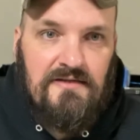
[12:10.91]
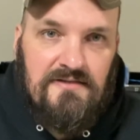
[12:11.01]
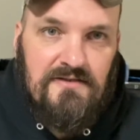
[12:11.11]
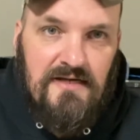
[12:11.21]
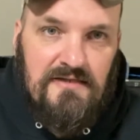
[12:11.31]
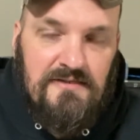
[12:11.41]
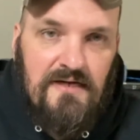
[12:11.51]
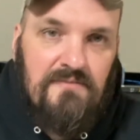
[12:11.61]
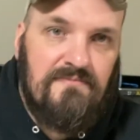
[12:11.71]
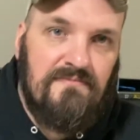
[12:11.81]
Till next
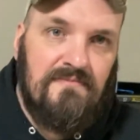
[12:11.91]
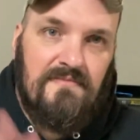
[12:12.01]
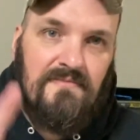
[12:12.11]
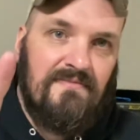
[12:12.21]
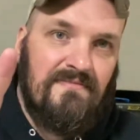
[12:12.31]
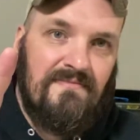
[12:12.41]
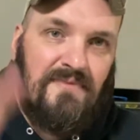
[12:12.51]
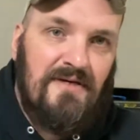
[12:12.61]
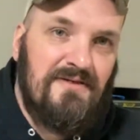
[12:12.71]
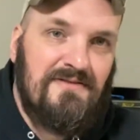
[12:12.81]
time,
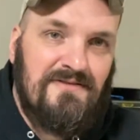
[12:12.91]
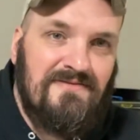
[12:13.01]
peace.